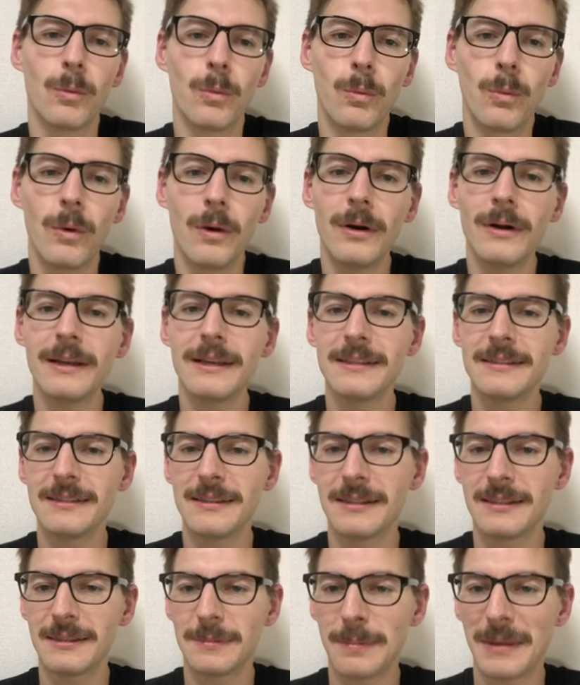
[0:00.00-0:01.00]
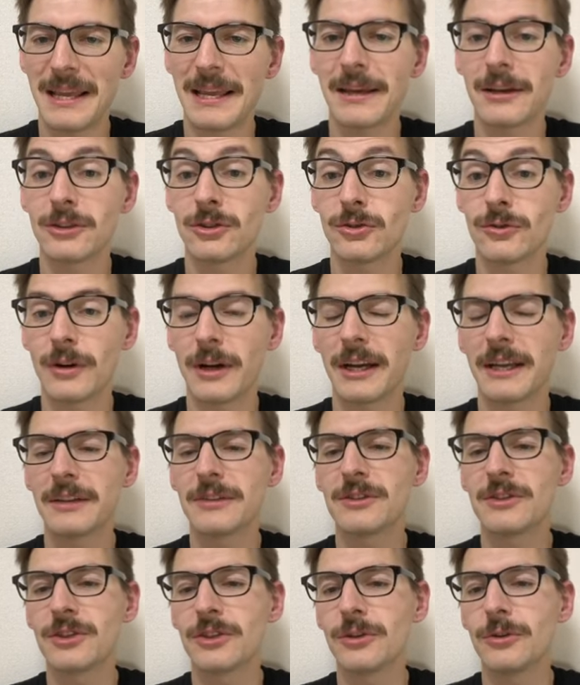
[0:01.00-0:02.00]
What is the speaker
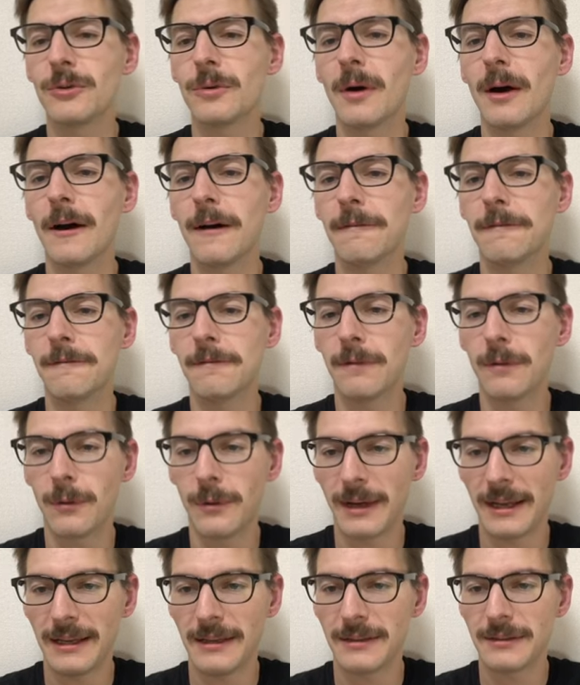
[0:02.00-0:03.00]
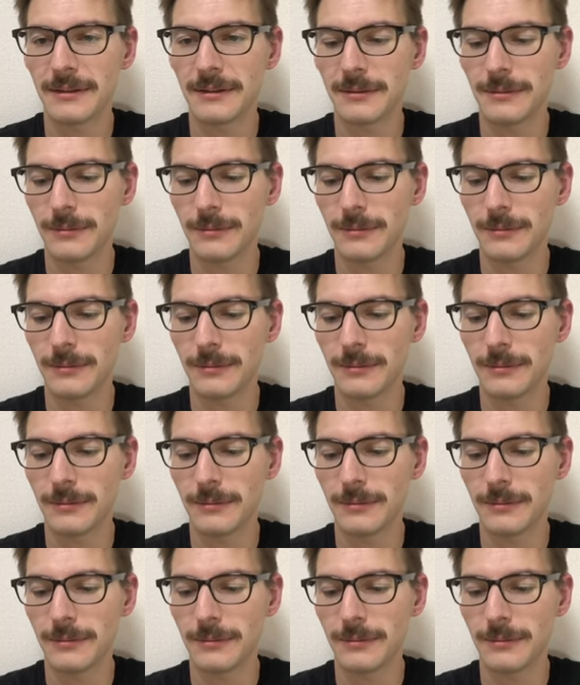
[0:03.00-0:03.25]
trying to avoid?